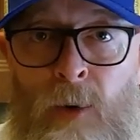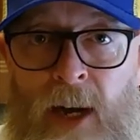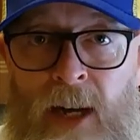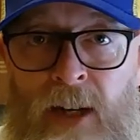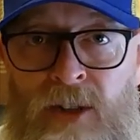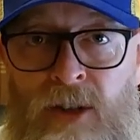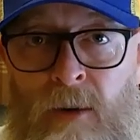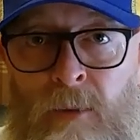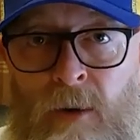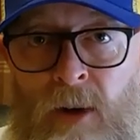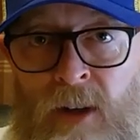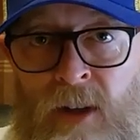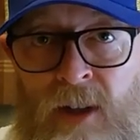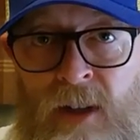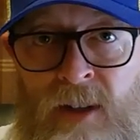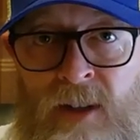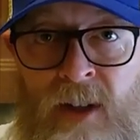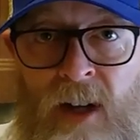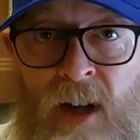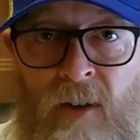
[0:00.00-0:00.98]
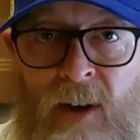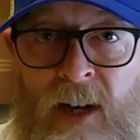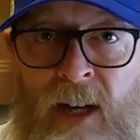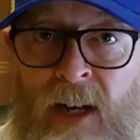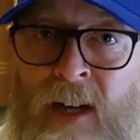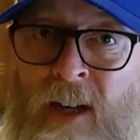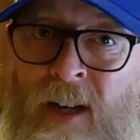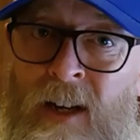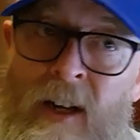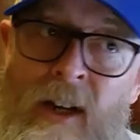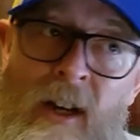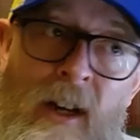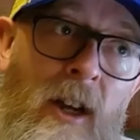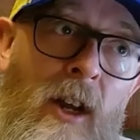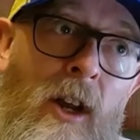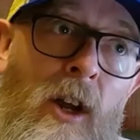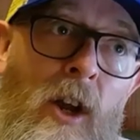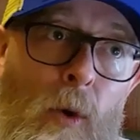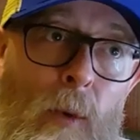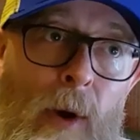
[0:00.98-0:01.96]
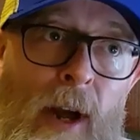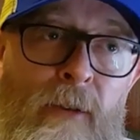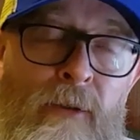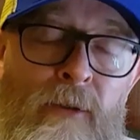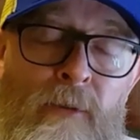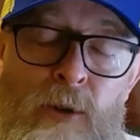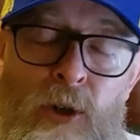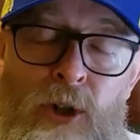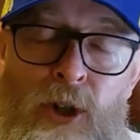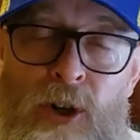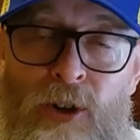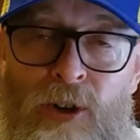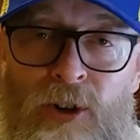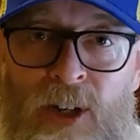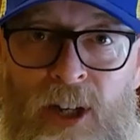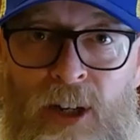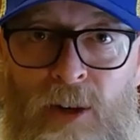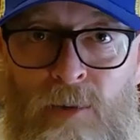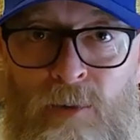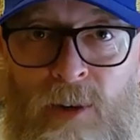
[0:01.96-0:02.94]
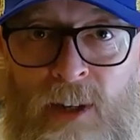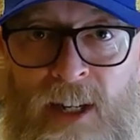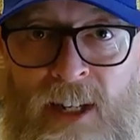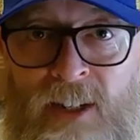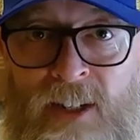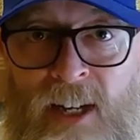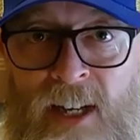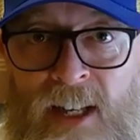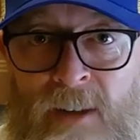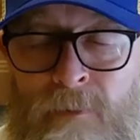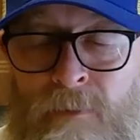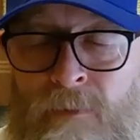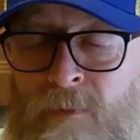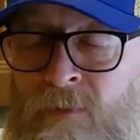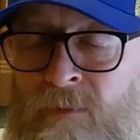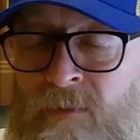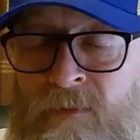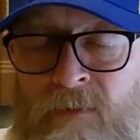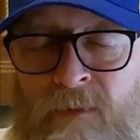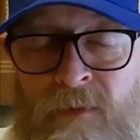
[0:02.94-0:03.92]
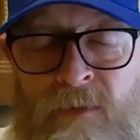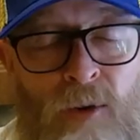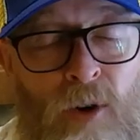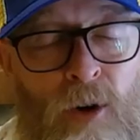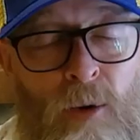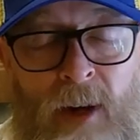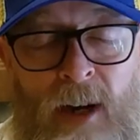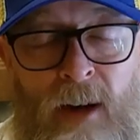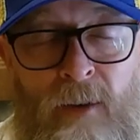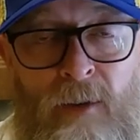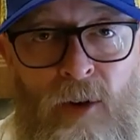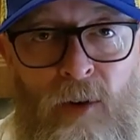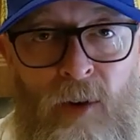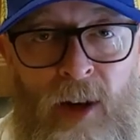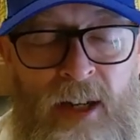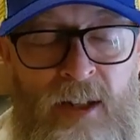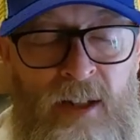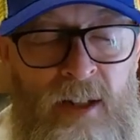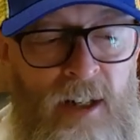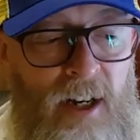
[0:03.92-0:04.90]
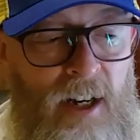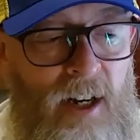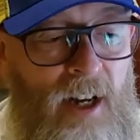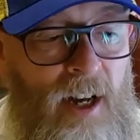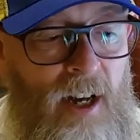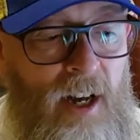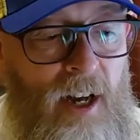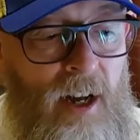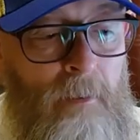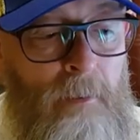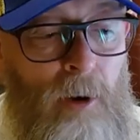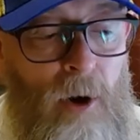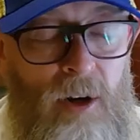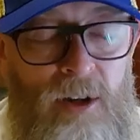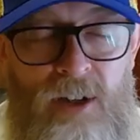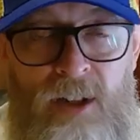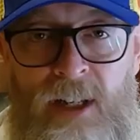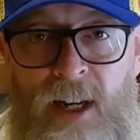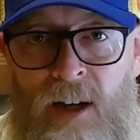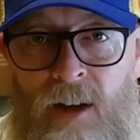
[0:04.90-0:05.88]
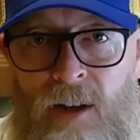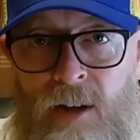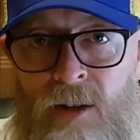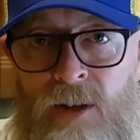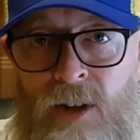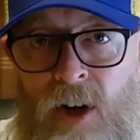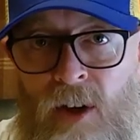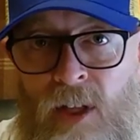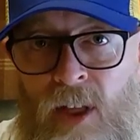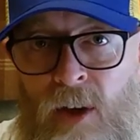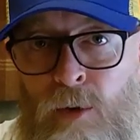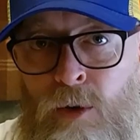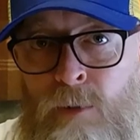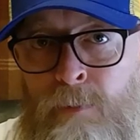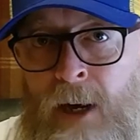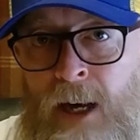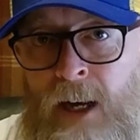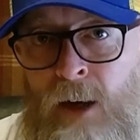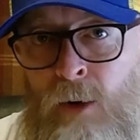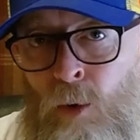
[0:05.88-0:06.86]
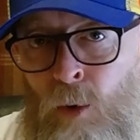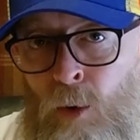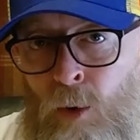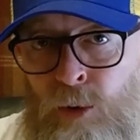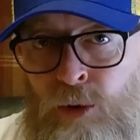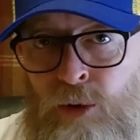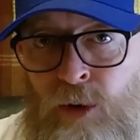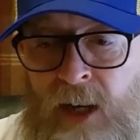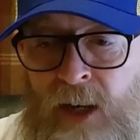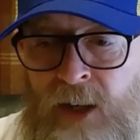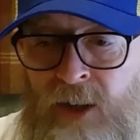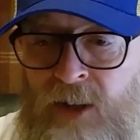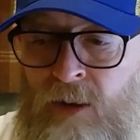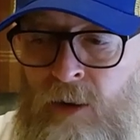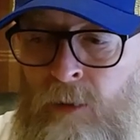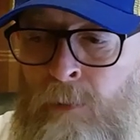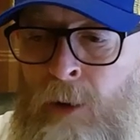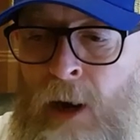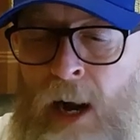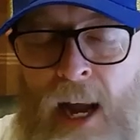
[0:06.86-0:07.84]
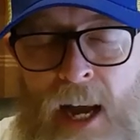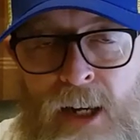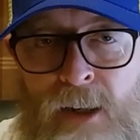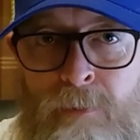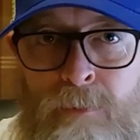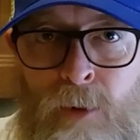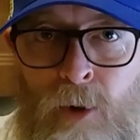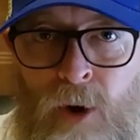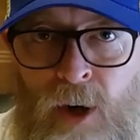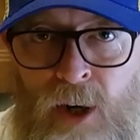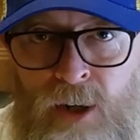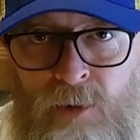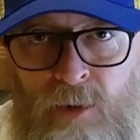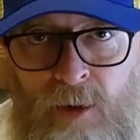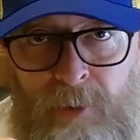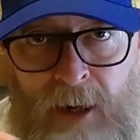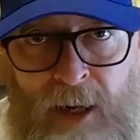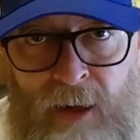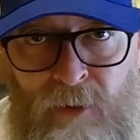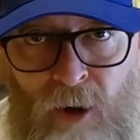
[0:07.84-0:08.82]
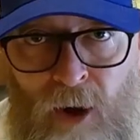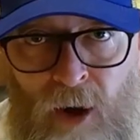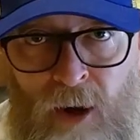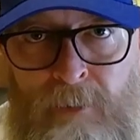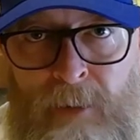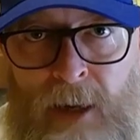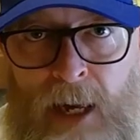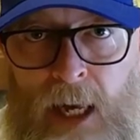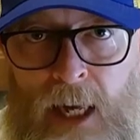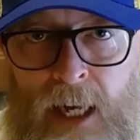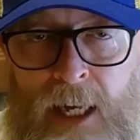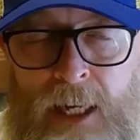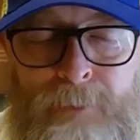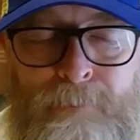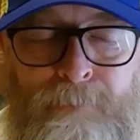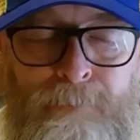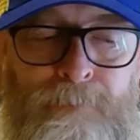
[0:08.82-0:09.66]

away somewhere in the distillery, away from the tour that you don't really see them for whatever reason. Pot stills are those big old traditional brass boys with a big round belly